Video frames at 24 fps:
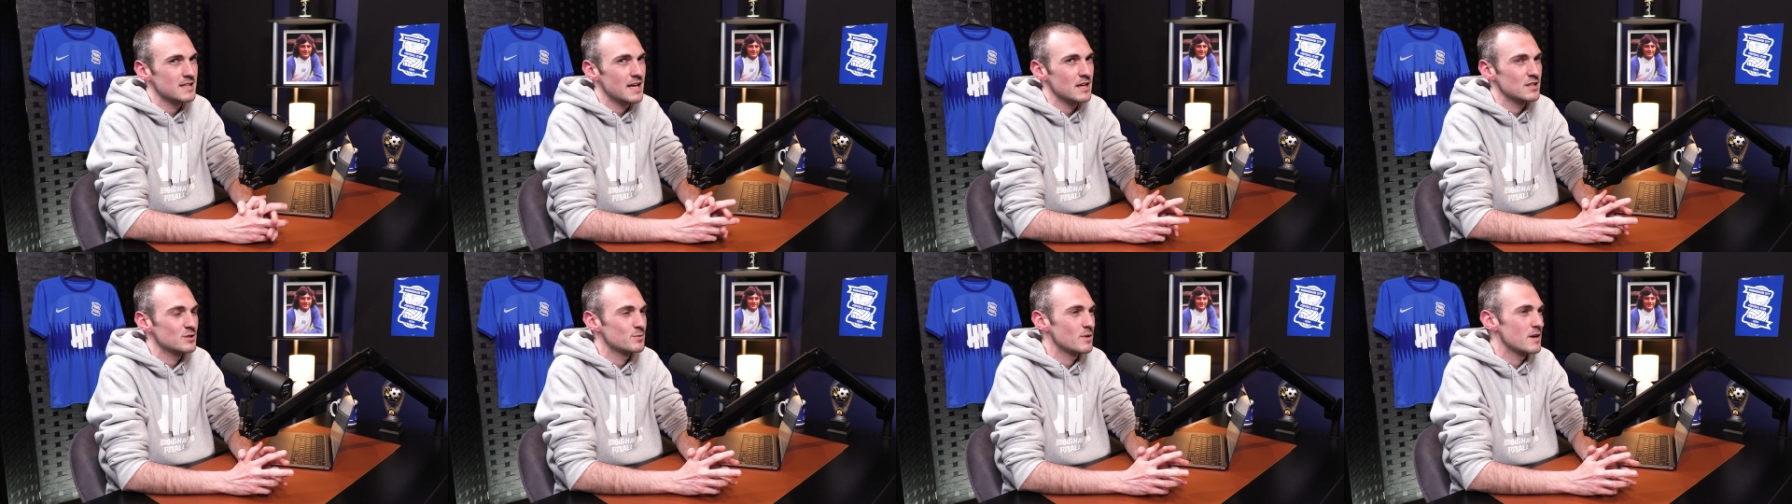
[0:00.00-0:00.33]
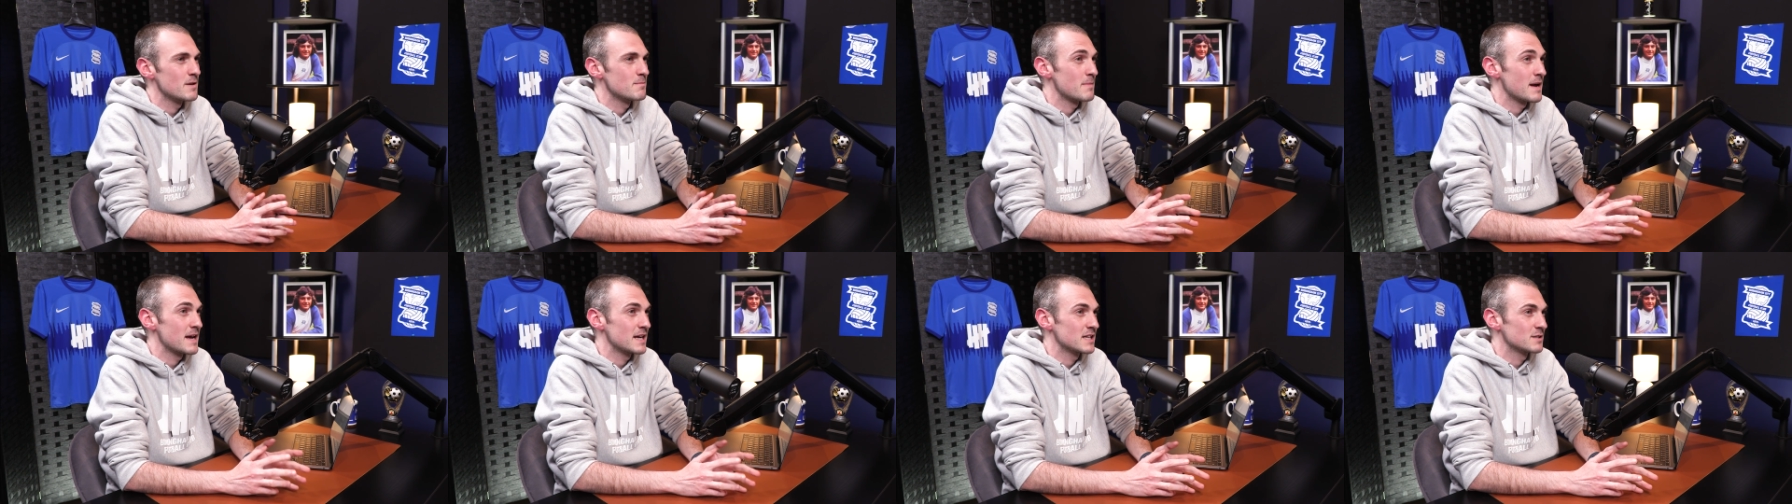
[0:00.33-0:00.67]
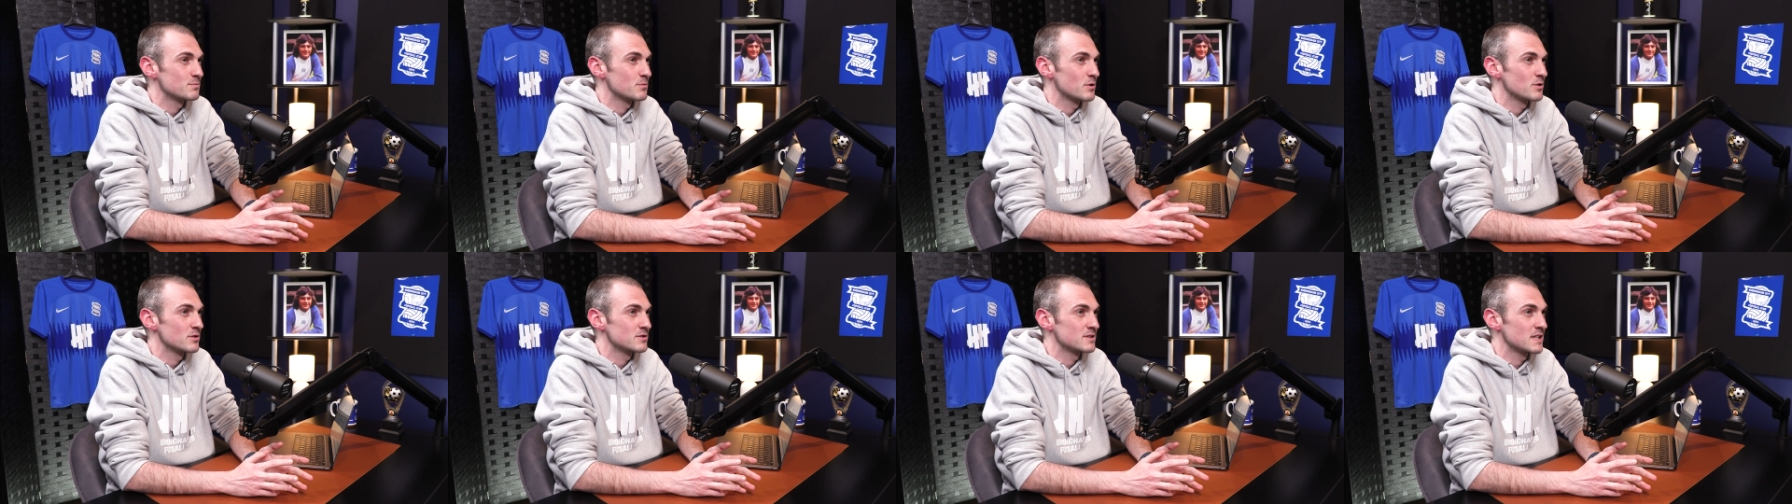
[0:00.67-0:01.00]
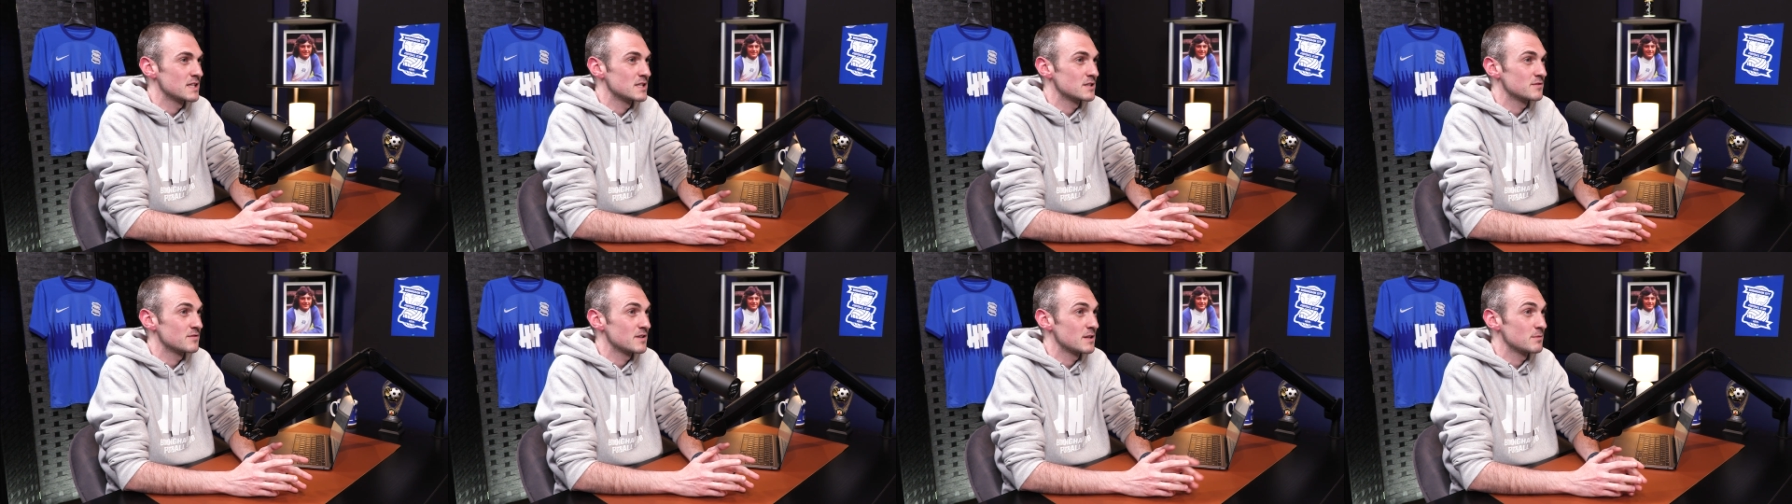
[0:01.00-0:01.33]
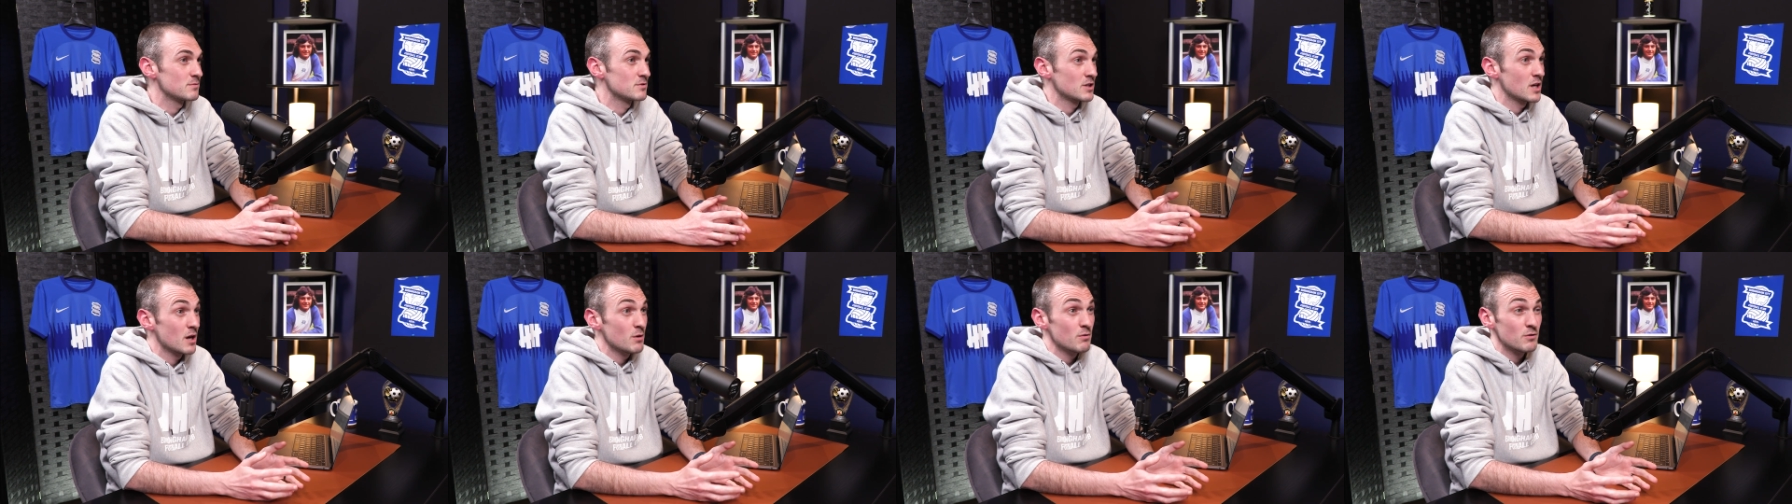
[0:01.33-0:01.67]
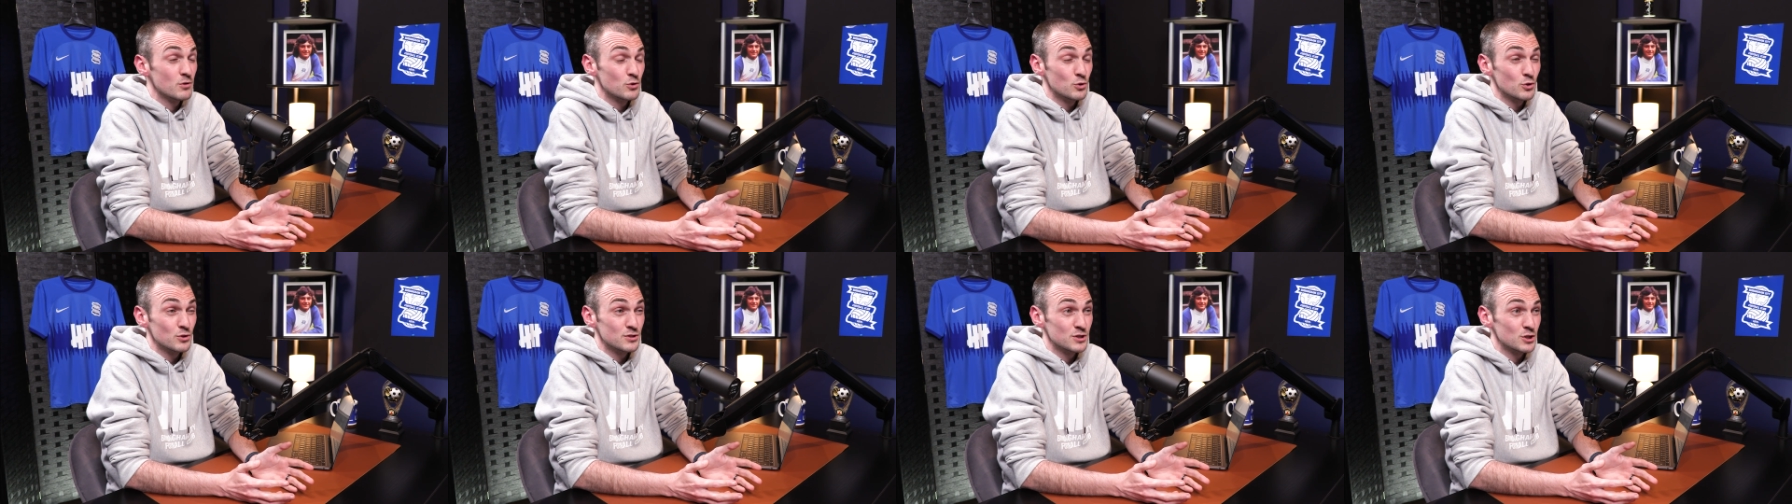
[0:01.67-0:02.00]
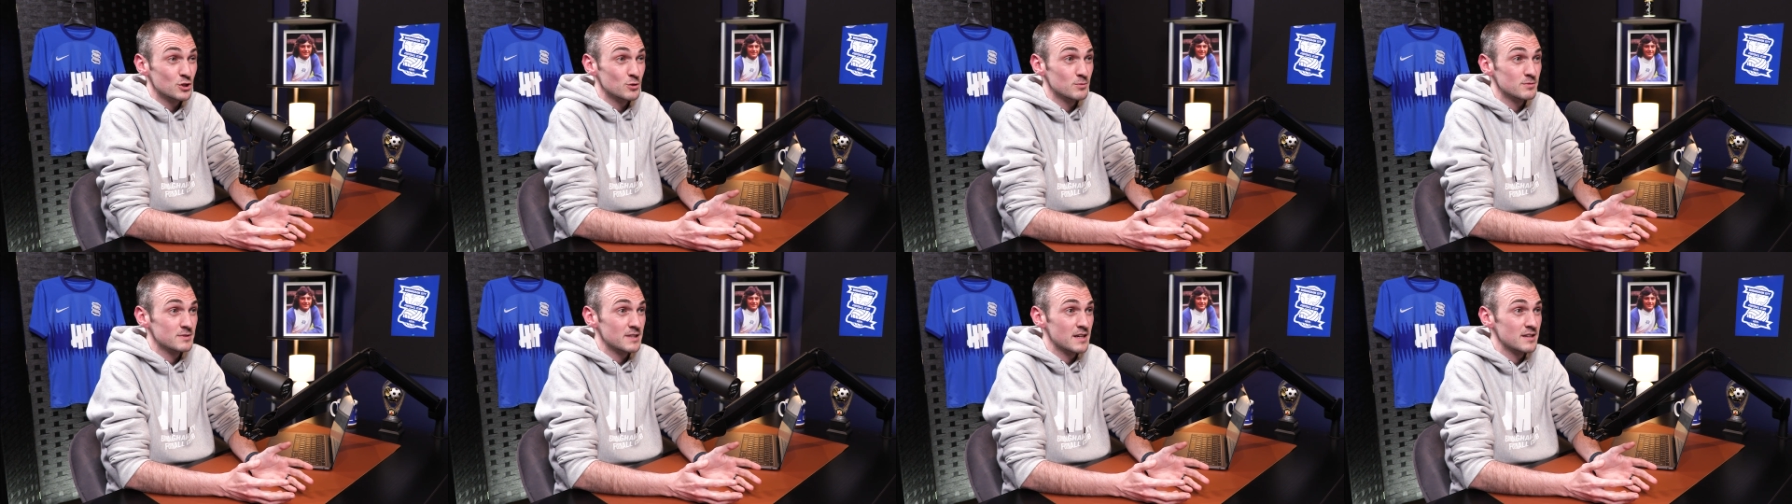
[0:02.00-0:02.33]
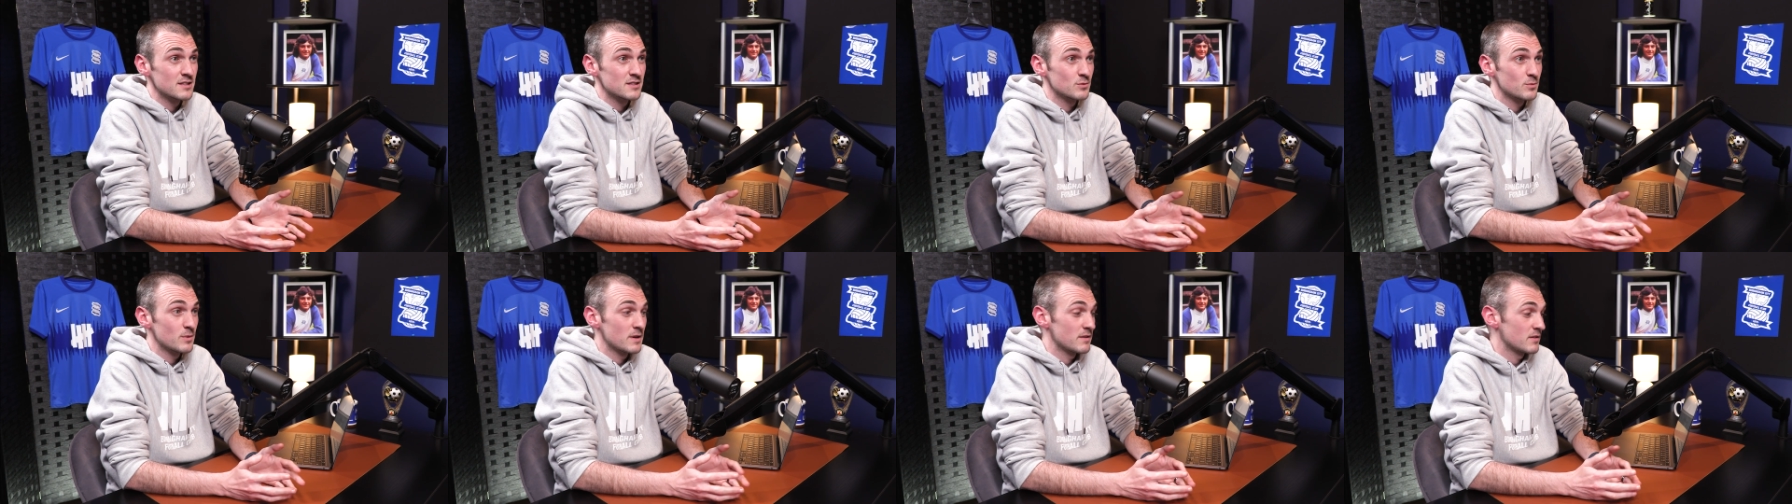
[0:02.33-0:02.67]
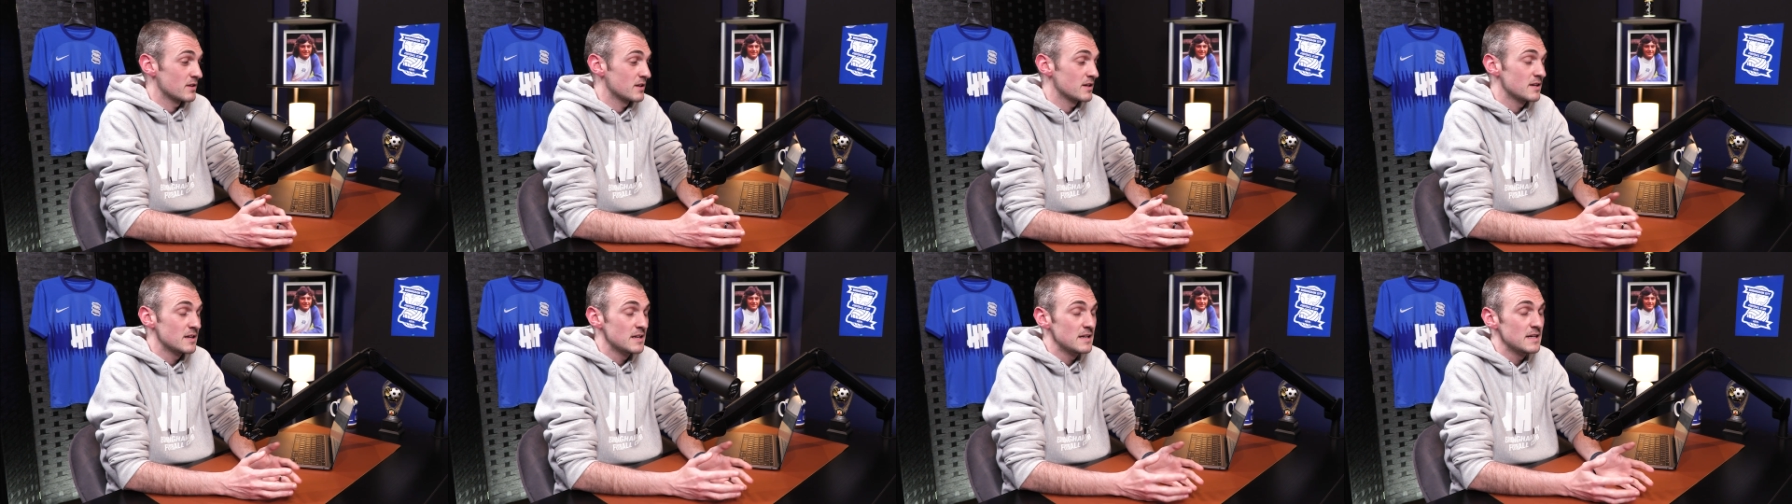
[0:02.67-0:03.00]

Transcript: That's where it makes most sense for him to go. Of course, it comes down to whether,